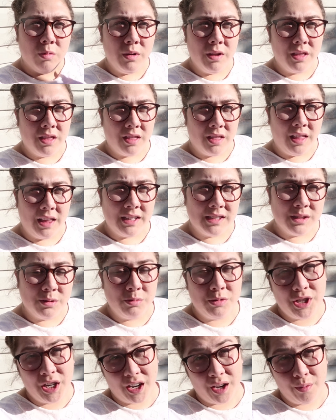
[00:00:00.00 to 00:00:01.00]
with like
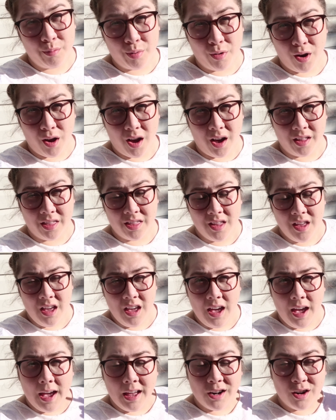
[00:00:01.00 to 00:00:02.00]
some chicken broth
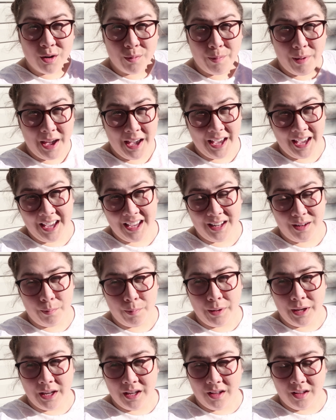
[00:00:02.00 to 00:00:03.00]
and her pain
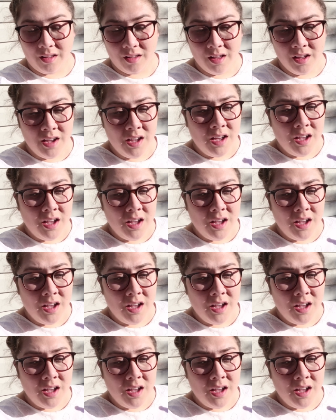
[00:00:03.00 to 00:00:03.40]
pill.